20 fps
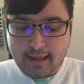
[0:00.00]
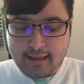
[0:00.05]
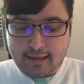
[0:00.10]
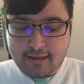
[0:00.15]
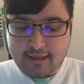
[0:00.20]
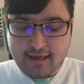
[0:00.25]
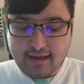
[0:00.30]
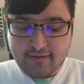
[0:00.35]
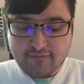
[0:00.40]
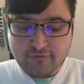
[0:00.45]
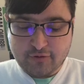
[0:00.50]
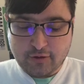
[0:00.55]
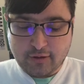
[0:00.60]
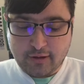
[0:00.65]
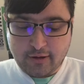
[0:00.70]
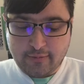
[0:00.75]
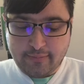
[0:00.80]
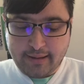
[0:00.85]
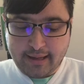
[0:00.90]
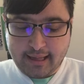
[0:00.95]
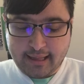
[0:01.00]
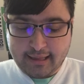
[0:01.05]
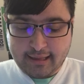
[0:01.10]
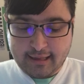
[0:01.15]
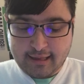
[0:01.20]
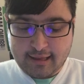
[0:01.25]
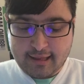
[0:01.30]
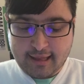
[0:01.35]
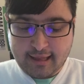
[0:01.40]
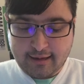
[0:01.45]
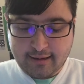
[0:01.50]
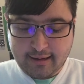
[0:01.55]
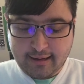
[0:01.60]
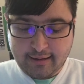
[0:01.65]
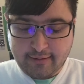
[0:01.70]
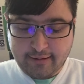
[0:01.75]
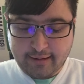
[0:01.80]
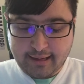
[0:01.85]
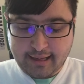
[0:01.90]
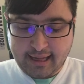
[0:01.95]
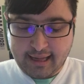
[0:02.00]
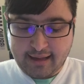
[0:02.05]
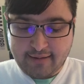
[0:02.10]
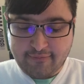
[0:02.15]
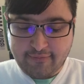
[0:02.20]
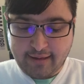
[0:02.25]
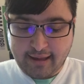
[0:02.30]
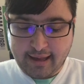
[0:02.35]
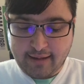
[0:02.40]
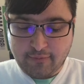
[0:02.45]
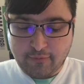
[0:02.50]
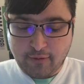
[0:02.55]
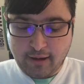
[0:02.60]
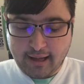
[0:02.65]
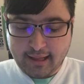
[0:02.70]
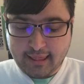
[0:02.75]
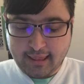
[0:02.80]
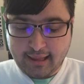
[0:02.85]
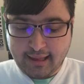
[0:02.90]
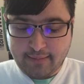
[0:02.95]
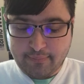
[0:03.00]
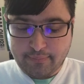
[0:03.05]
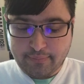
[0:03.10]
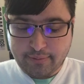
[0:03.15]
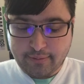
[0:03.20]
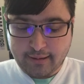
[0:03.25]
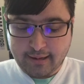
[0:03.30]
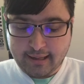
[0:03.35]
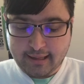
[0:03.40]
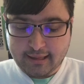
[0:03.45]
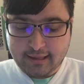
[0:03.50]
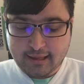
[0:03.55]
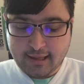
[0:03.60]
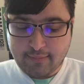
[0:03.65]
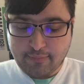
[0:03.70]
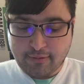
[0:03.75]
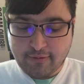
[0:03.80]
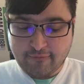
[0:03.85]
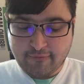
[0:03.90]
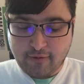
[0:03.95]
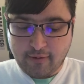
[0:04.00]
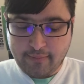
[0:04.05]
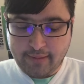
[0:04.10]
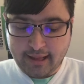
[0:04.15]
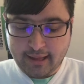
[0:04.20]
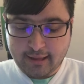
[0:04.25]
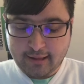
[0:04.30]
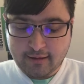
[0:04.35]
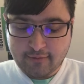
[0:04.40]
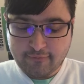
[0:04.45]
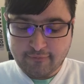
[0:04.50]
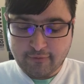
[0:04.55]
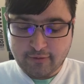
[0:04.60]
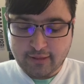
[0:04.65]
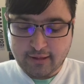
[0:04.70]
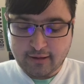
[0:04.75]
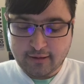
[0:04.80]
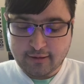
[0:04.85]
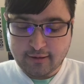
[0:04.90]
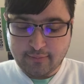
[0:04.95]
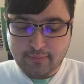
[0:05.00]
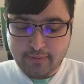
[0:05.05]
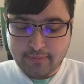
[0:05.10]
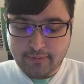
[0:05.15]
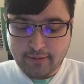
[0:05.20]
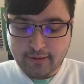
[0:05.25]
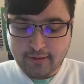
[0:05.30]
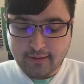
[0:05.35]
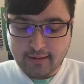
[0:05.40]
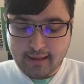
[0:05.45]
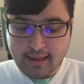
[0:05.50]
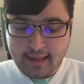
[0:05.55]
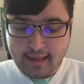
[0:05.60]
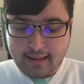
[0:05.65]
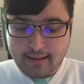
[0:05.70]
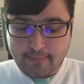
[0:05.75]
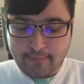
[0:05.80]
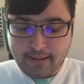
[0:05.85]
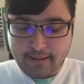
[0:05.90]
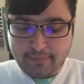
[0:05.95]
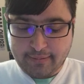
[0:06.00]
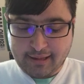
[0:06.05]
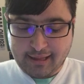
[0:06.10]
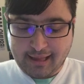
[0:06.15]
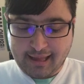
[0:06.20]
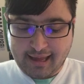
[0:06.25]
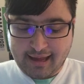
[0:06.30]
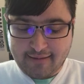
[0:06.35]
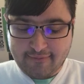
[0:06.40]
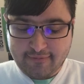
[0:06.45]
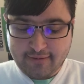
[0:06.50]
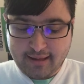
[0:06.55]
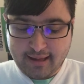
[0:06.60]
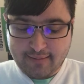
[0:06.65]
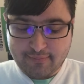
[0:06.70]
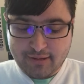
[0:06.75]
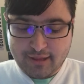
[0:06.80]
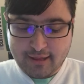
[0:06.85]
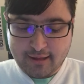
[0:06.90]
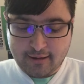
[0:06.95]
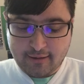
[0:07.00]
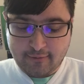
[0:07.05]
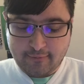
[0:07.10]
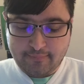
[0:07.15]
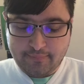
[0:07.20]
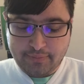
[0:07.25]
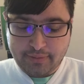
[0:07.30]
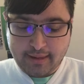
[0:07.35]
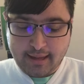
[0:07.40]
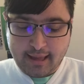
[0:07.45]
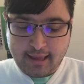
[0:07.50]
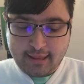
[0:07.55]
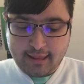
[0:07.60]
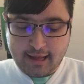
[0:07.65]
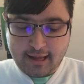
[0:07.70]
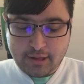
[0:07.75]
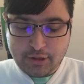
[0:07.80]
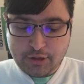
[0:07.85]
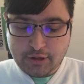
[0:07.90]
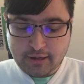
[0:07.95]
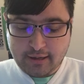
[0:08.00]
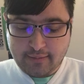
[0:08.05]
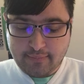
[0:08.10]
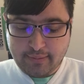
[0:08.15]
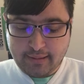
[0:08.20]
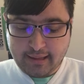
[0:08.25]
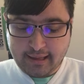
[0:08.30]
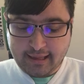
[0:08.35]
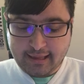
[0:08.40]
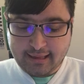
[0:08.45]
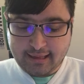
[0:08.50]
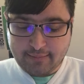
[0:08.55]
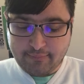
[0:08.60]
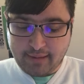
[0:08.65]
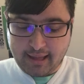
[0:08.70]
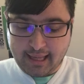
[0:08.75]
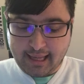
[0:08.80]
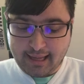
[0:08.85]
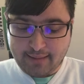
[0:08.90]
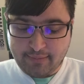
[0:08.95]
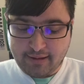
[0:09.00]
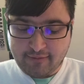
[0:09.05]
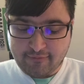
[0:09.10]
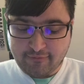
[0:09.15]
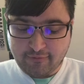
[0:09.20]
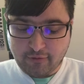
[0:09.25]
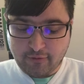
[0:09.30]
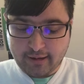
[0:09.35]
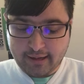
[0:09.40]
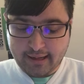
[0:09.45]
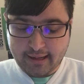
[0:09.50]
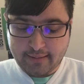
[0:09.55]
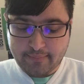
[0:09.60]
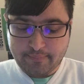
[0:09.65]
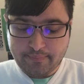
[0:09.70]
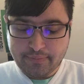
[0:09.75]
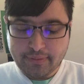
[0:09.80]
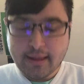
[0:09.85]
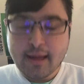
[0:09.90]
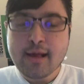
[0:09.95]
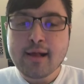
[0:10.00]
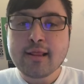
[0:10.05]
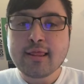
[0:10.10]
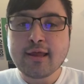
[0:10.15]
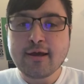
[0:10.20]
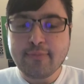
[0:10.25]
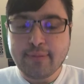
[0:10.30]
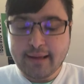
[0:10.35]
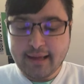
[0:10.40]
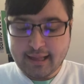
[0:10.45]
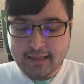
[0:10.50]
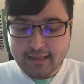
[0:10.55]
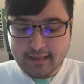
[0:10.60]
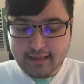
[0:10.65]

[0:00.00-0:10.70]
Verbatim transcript: Jennifer Lopez and Shakira gave a widely praised performance for the Super Bowl Pepsi halftime show that took place in Miami, Florida. Lopez